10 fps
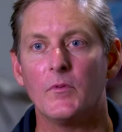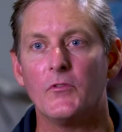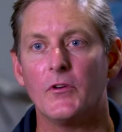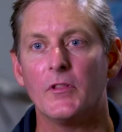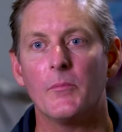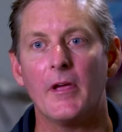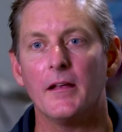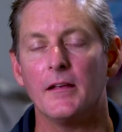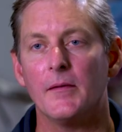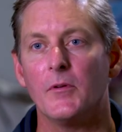during the
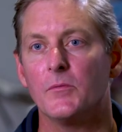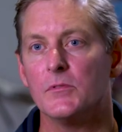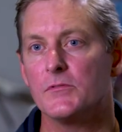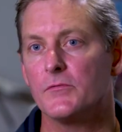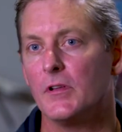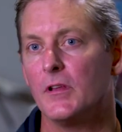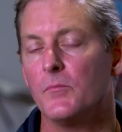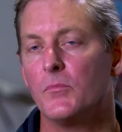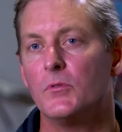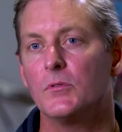pandemic was really
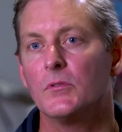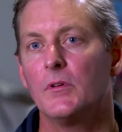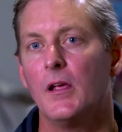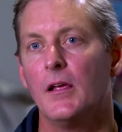important.